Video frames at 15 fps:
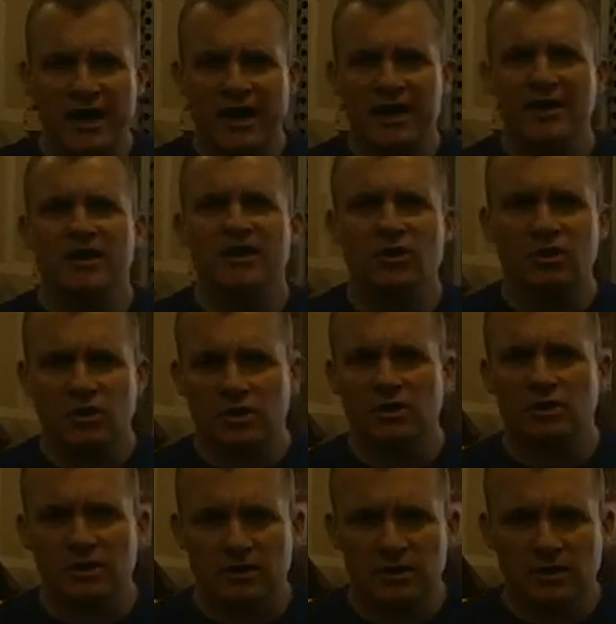any
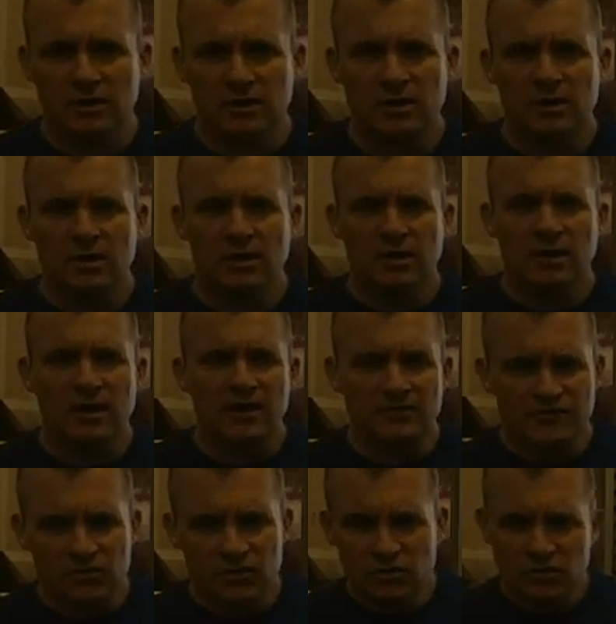good.
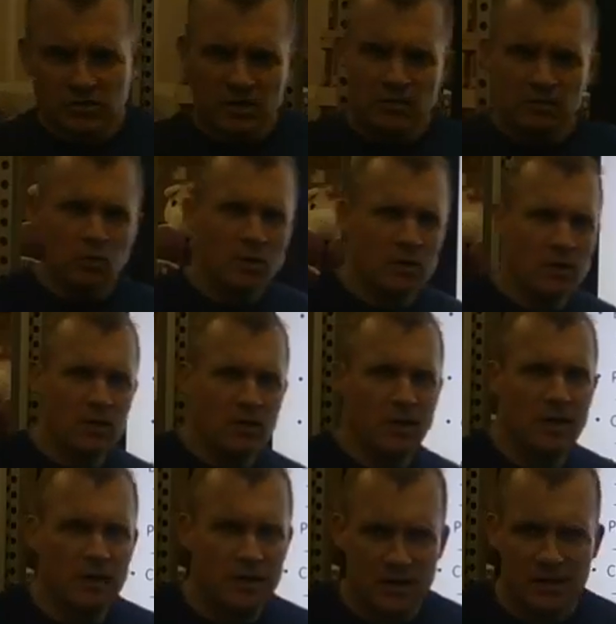If your number one
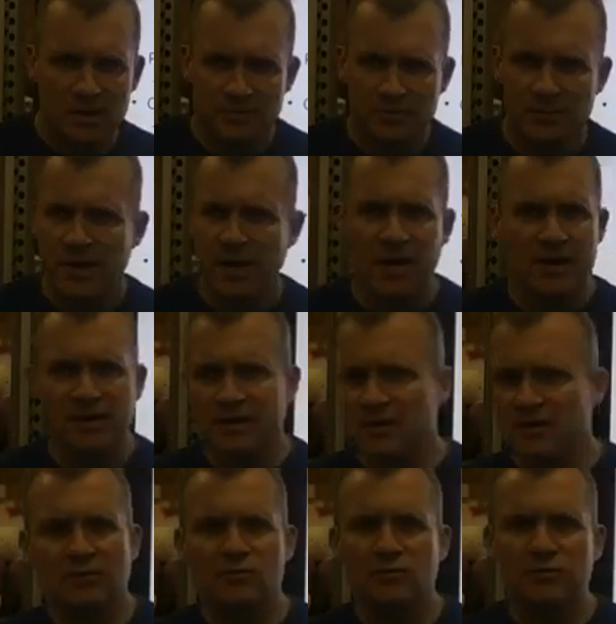client comes by and
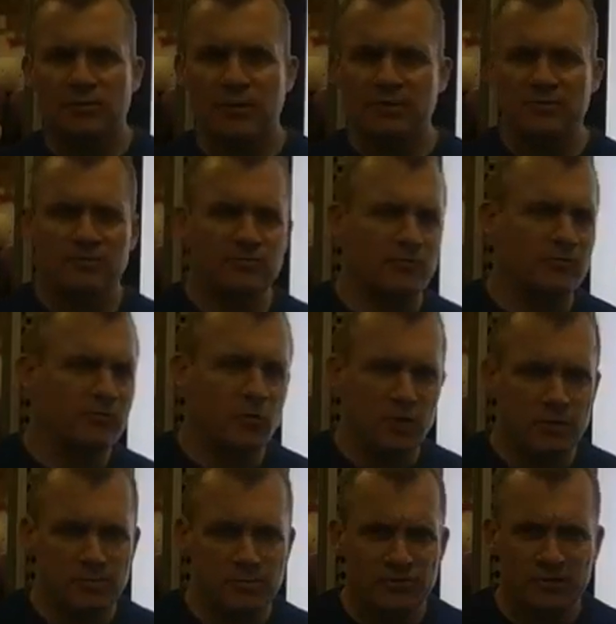he's responsible for
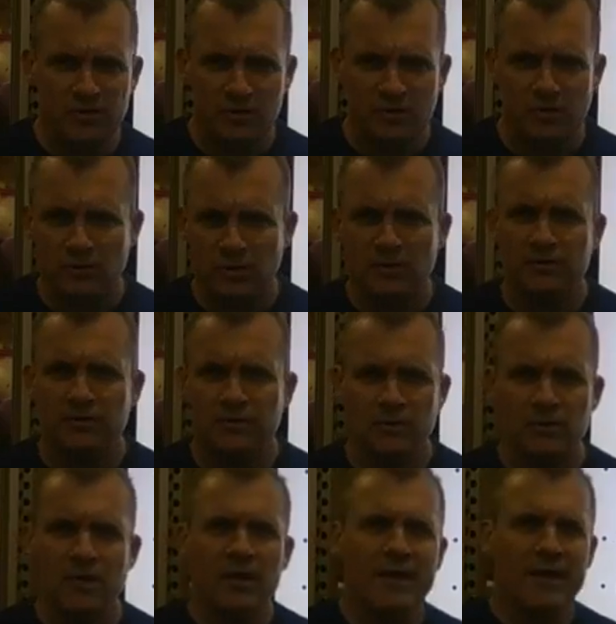40% of your revenue,
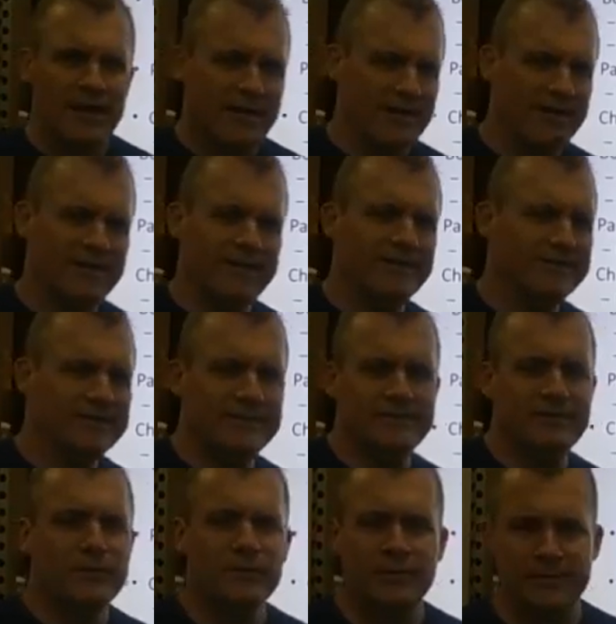and he doesn't
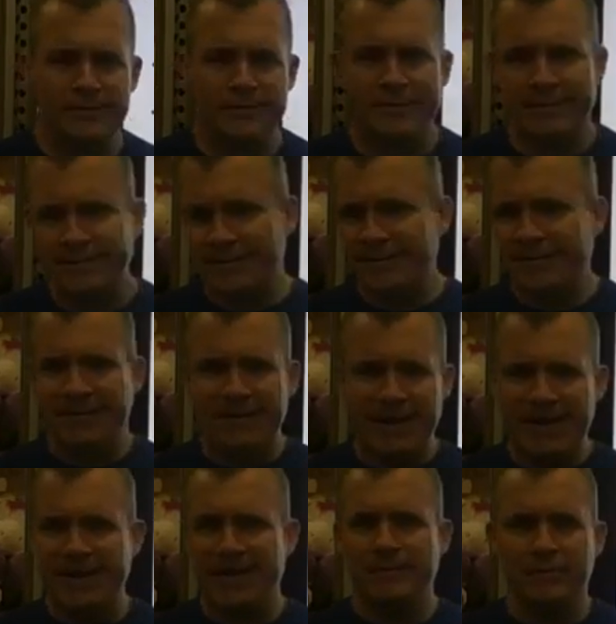do the
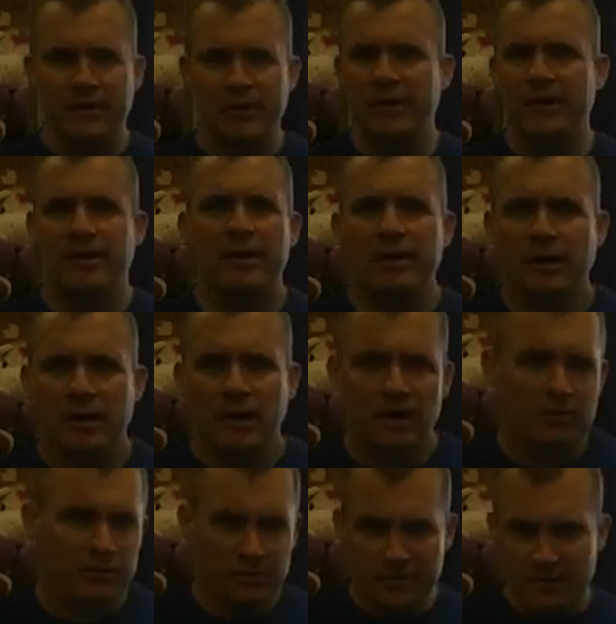game right, are
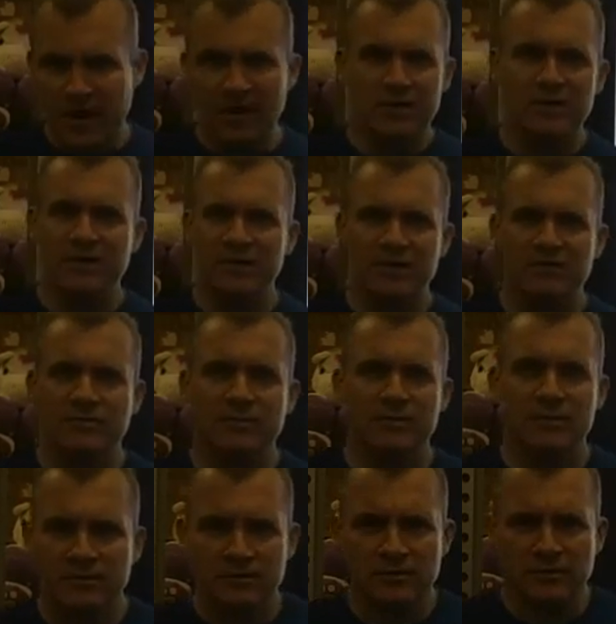you not going to give him
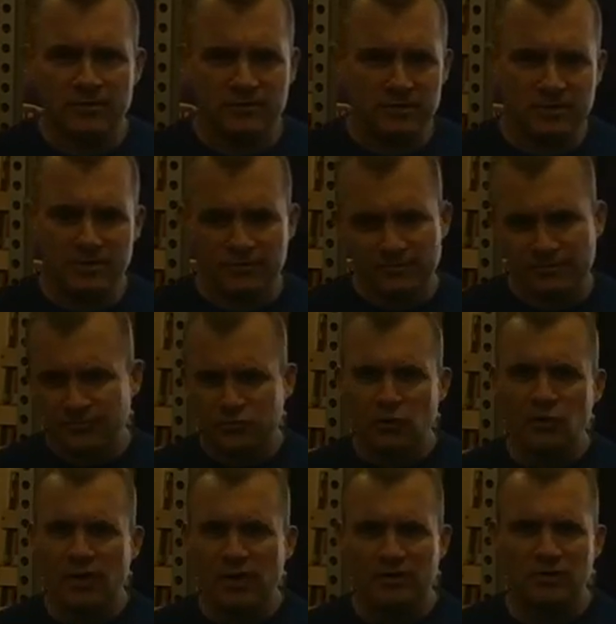the
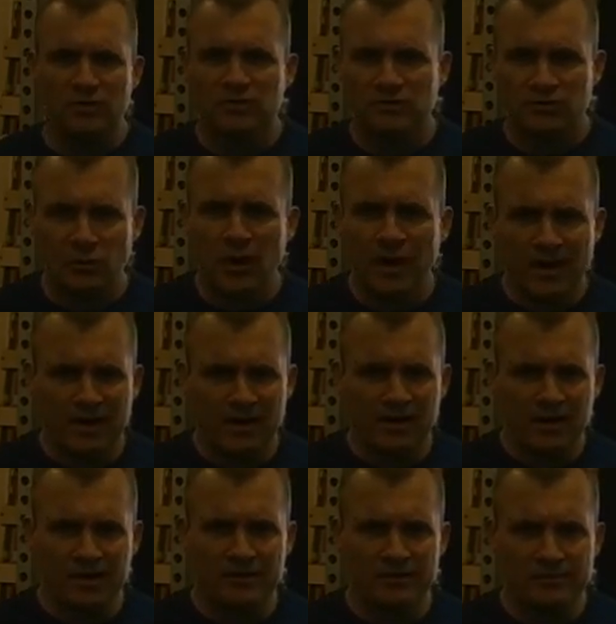$2 swag
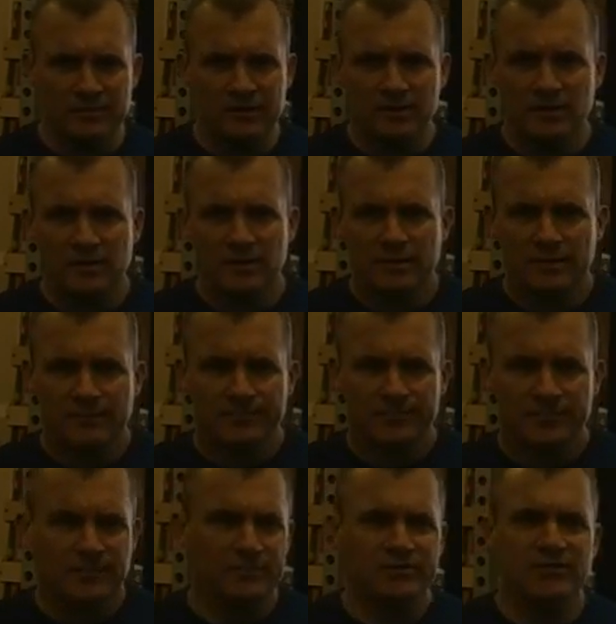item?
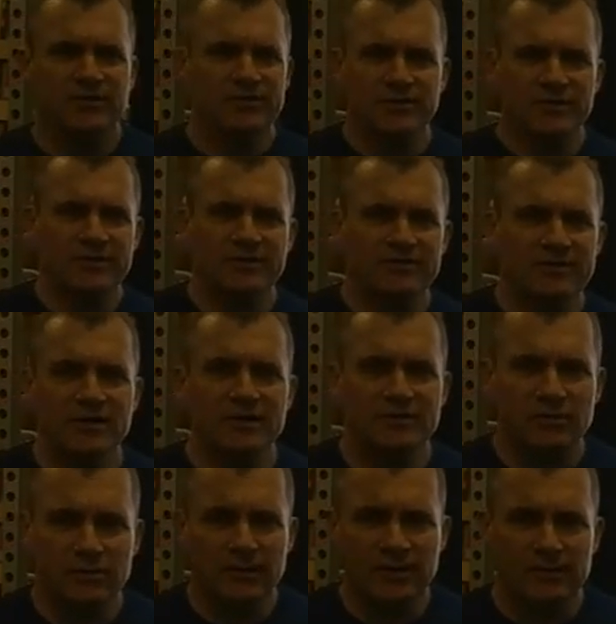And chances are he's not going
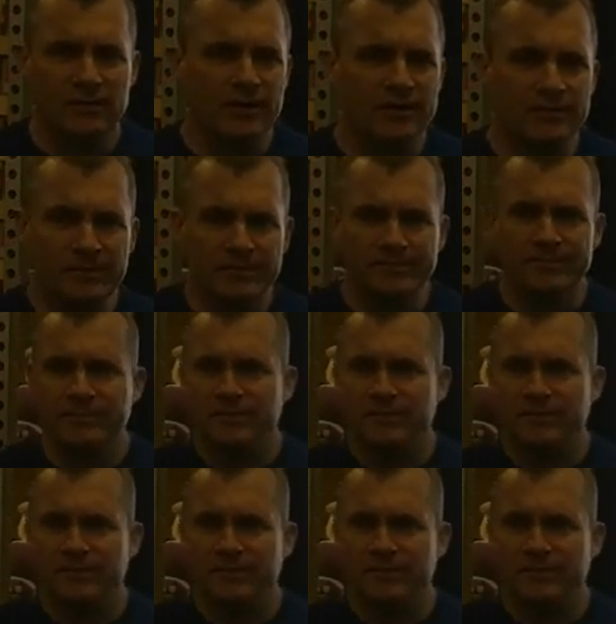to do it anyway, but